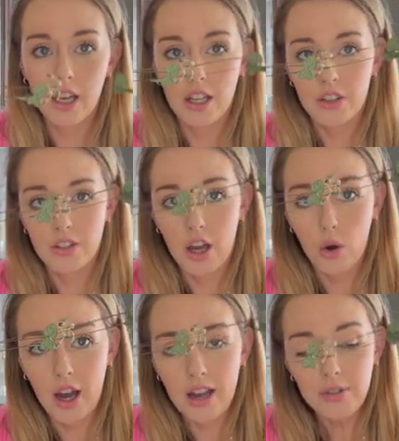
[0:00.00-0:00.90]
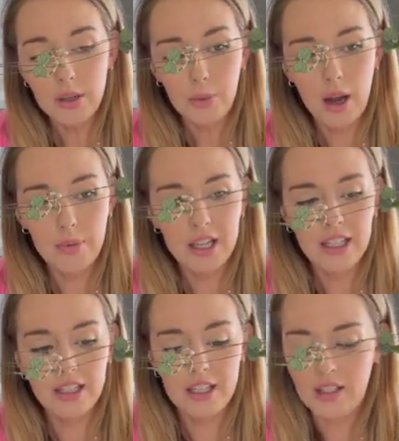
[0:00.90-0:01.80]
So I'm gonna propagate
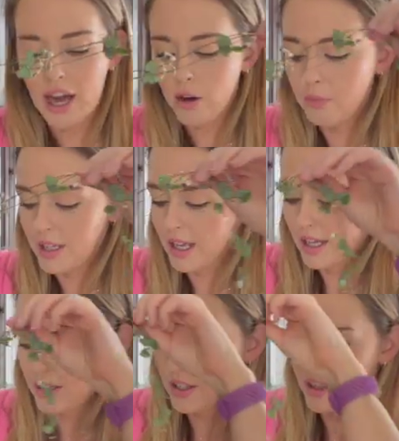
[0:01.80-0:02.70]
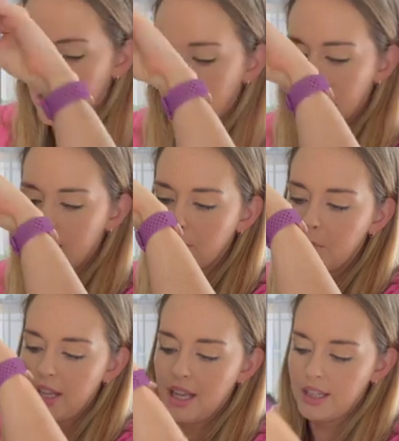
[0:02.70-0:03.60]
these out because the
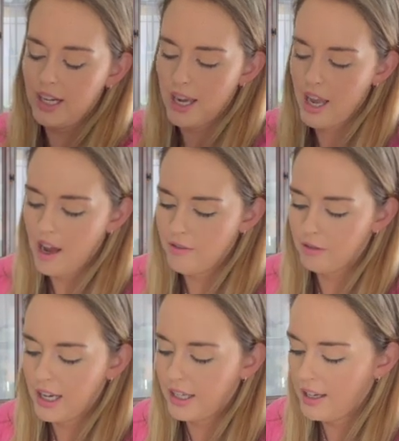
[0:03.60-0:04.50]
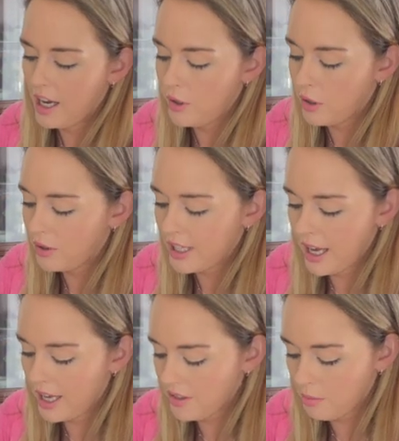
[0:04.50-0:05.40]
plant that I have right now only
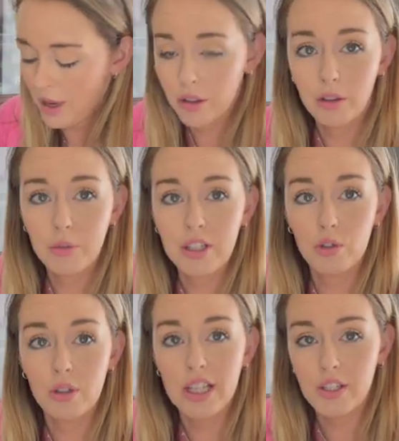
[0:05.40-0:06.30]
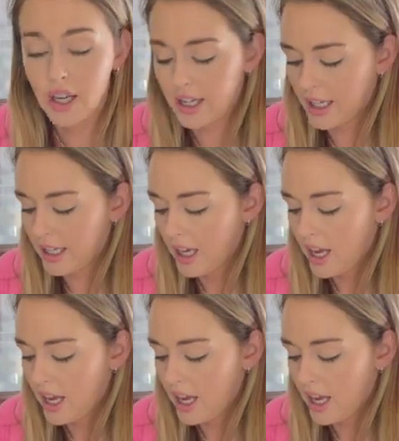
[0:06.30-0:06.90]
has about 3 strings on it,